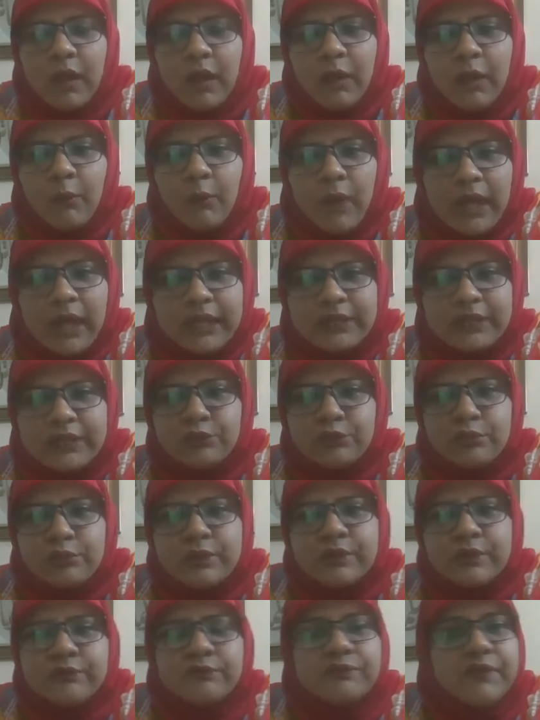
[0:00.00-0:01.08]
Why
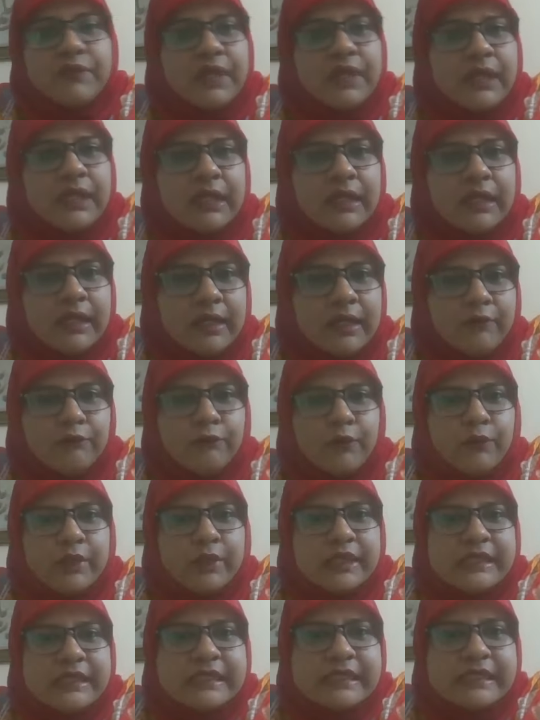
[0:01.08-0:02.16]
students fail at
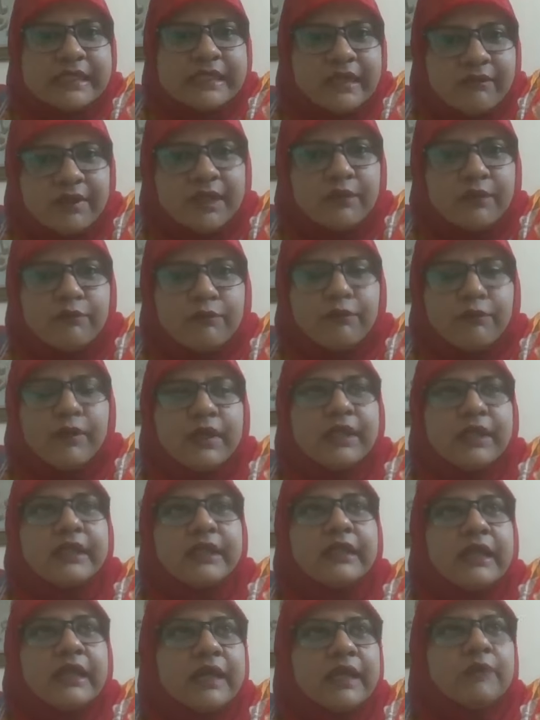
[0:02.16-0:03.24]
47 and
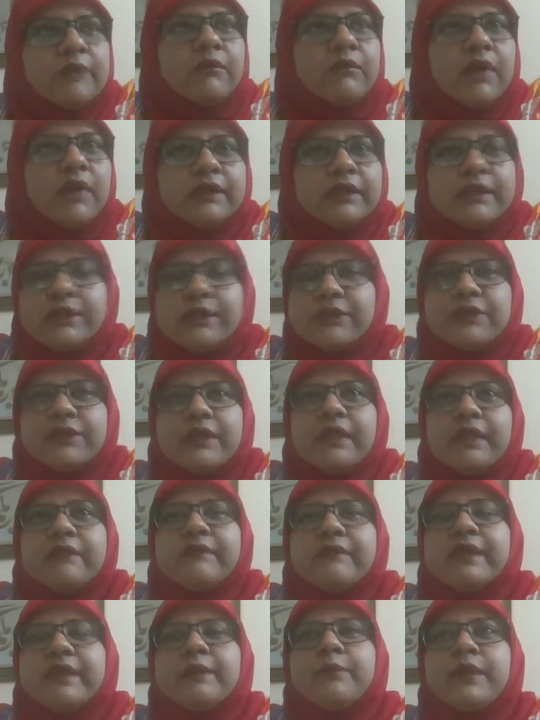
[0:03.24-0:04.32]
49 marks? It's really
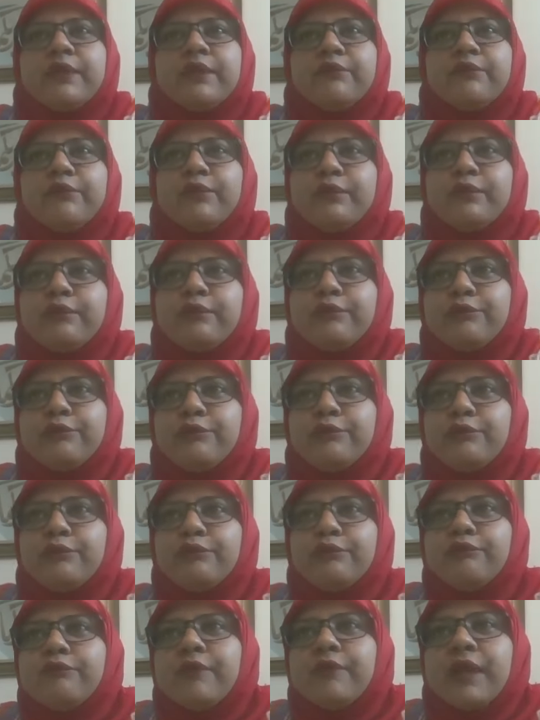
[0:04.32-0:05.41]
very painful
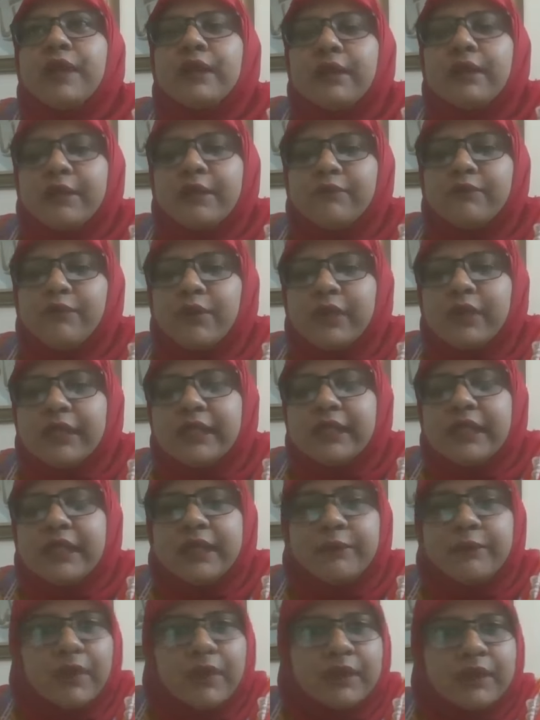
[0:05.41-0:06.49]
to flunk at
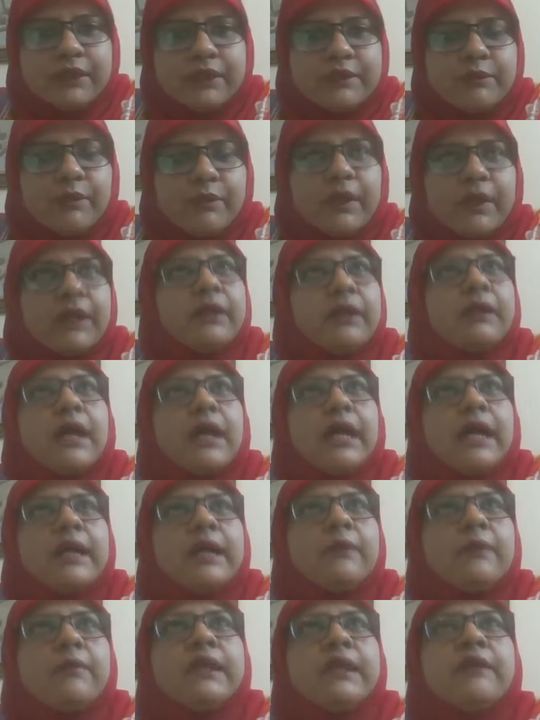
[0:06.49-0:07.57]
49 marks, but
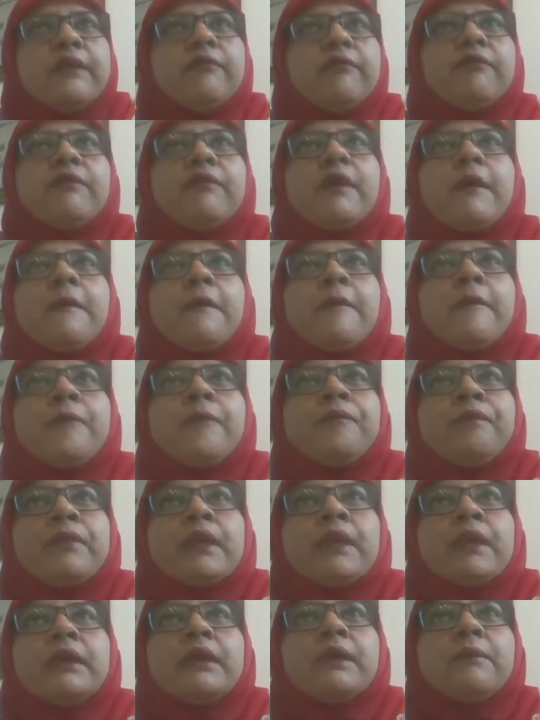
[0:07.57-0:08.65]
I believe
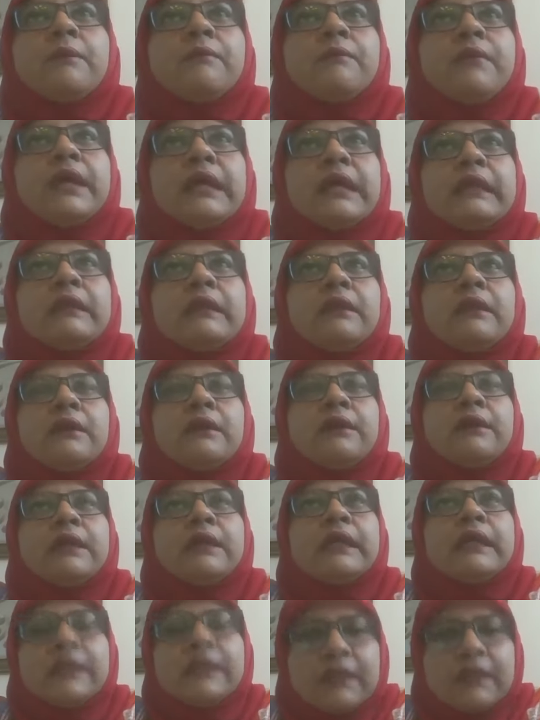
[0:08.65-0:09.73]
the main
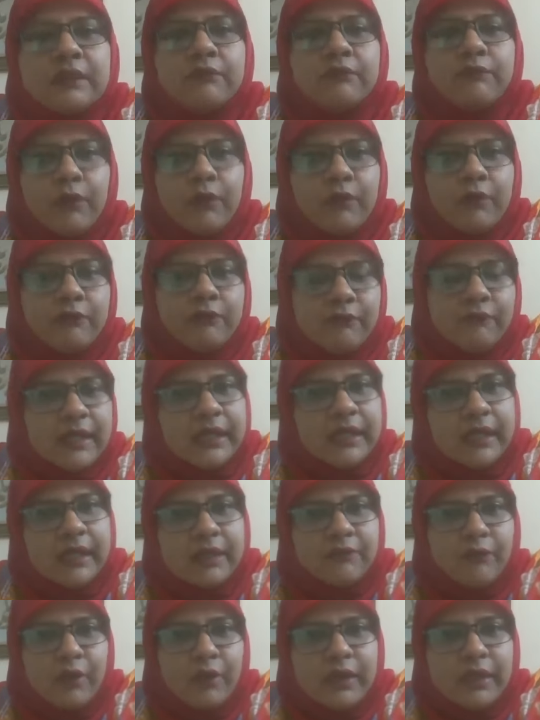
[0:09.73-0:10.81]
reason for
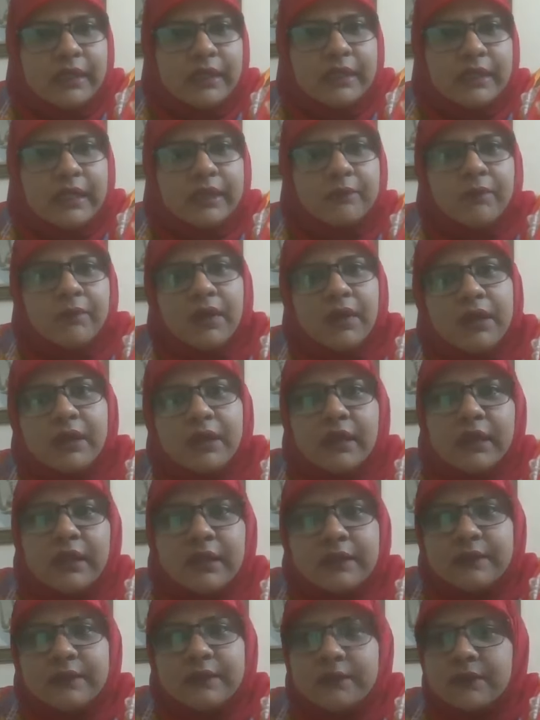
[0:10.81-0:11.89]
failing at 49 marks
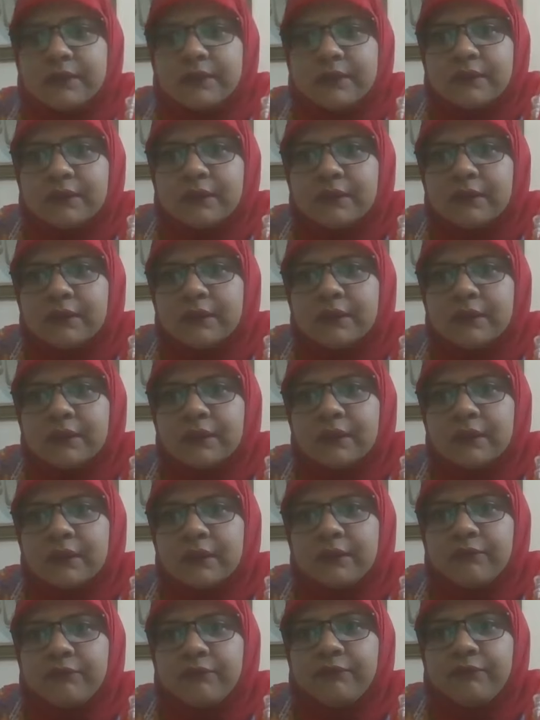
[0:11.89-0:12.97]
is
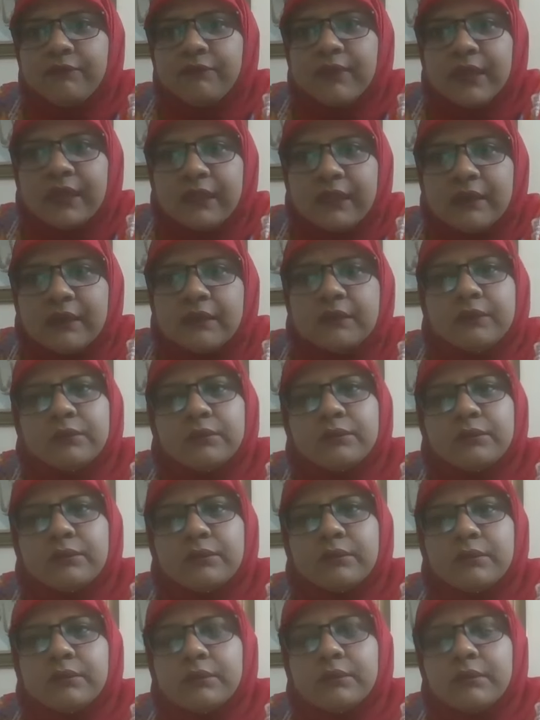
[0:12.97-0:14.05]
failure
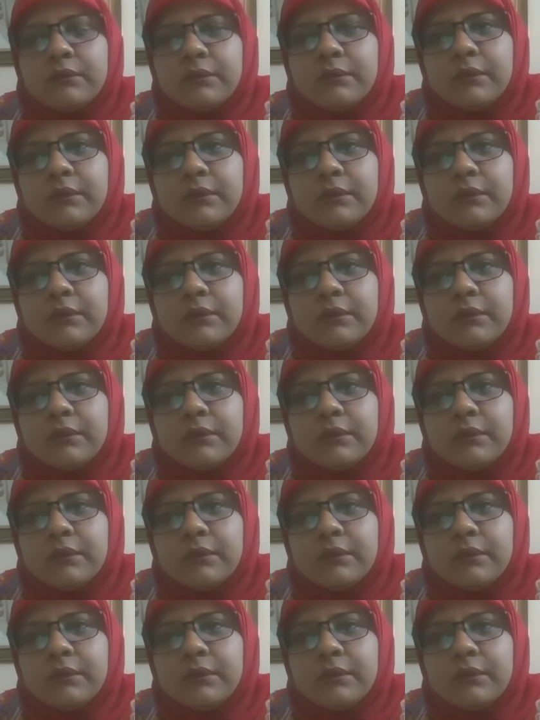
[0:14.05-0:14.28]
to